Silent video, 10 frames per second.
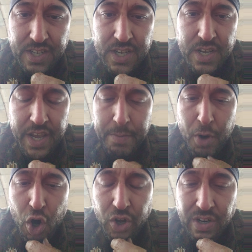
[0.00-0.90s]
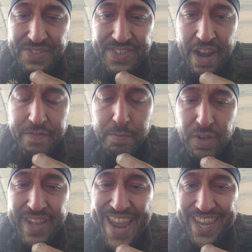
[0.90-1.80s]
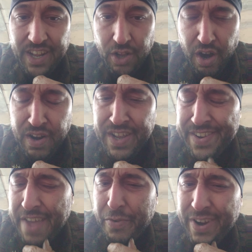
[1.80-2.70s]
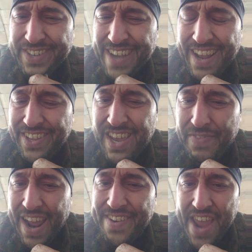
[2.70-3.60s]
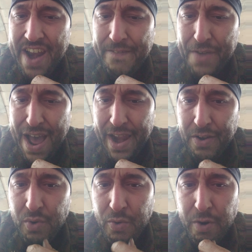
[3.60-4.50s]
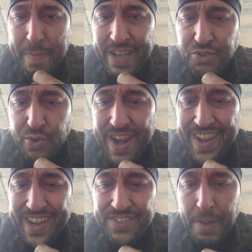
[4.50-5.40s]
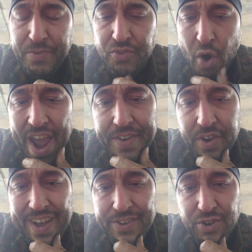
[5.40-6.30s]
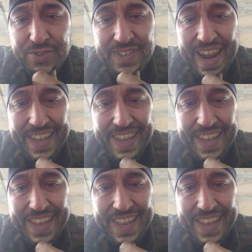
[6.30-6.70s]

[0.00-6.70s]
a molar instead of molecular, never exactly even identifying what we're measuring except to try to understand the